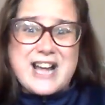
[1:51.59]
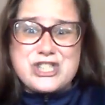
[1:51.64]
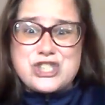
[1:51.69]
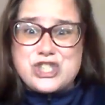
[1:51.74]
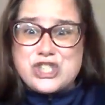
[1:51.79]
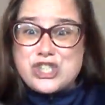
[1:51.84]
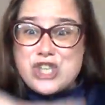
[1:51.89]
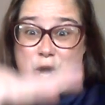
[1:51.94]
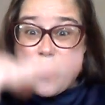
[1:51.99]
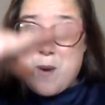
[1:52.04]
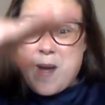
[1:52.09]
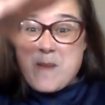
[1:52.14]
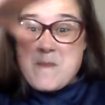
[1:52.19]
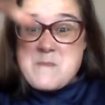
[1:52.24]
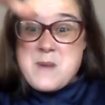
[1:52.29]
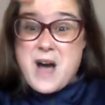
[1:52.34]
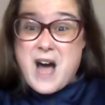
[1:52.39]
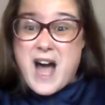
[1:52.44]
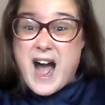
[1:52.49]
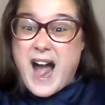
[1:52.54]
And so
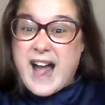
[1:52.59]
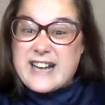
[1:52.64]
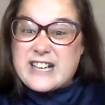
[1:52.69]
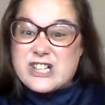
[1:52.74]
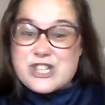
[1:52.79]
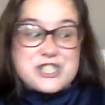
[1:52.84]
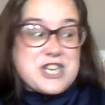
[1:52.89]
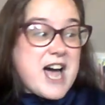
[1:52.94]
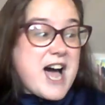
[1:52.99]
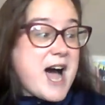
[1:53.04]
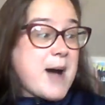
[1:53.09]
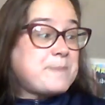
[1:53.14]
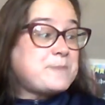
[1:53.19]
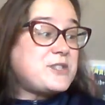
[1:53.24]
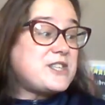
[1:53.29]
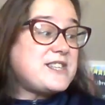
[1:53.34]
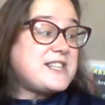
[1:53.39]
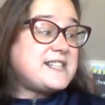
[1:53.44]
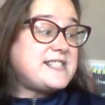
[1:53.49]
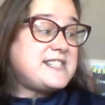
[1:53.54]
it piled
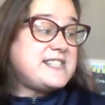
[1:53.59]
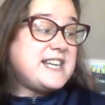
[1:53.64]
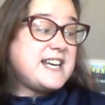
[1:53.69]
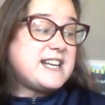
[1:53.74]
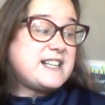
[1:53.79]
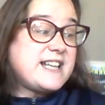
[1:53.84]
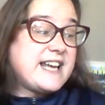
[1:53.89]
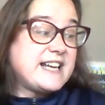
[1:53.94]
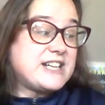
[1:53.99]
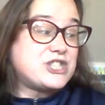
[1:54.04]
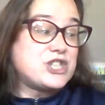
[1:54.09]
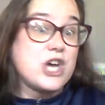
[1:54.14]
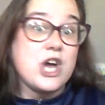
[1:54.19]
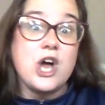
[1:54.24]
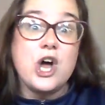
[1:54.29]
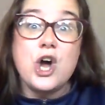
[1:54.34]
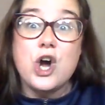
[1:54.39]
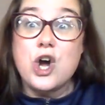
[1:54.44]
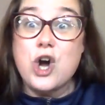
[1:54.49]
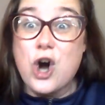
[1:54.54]
up to the ceilings.